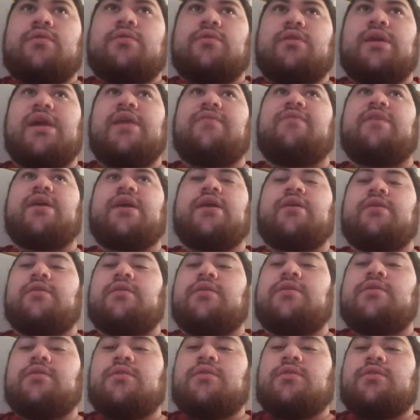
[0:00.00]

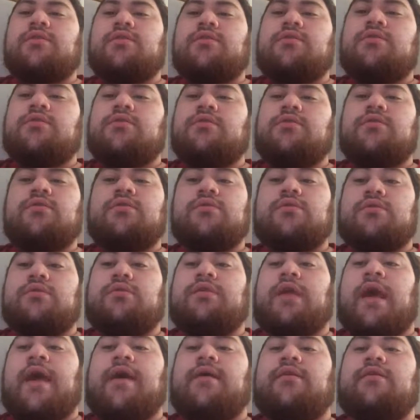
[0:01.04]
leaving
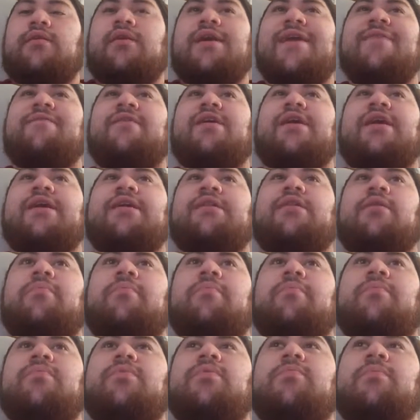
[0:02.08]
in
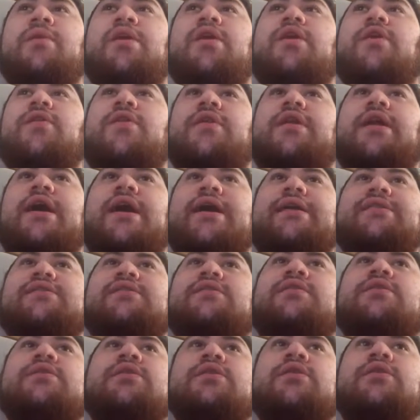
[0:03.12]
the middle of the
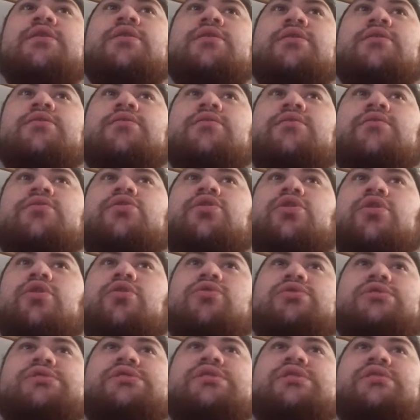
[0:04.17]
night
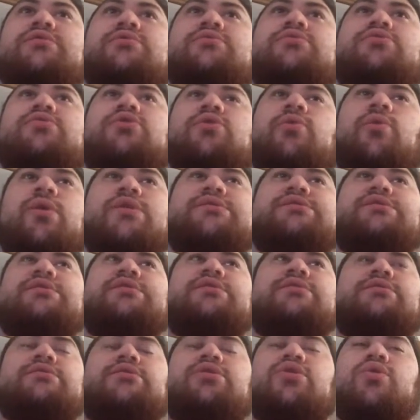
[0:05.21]
to what's
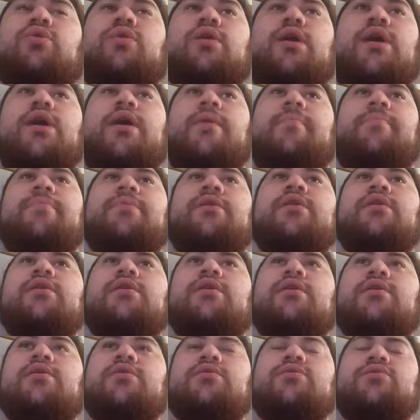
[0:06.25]

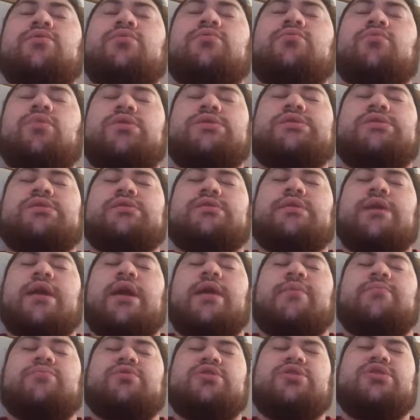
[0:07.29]
his
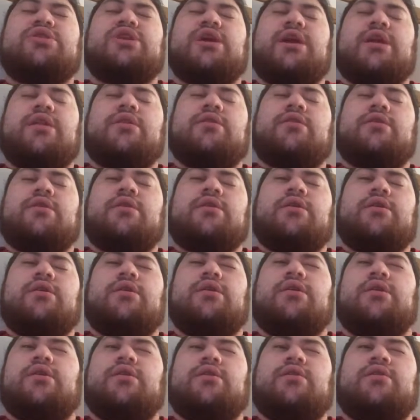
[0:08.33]
name? Shit.
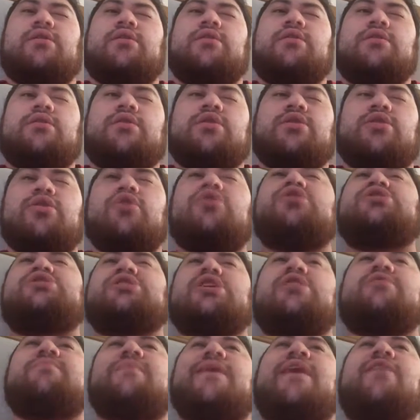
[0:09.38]

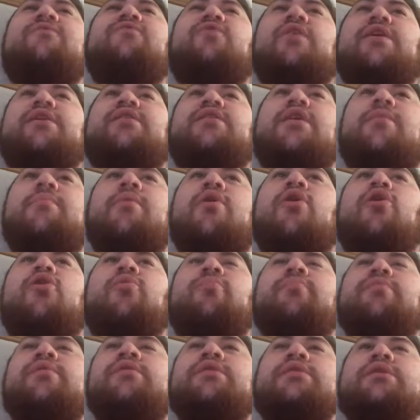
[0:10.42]
Lucius Malfoy come
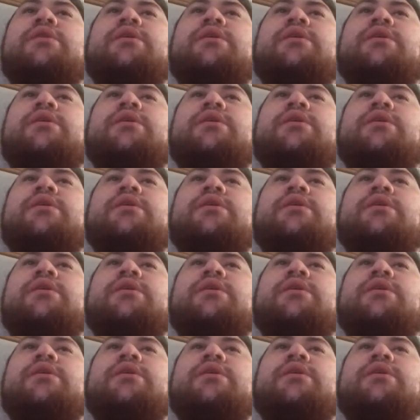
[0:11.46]
home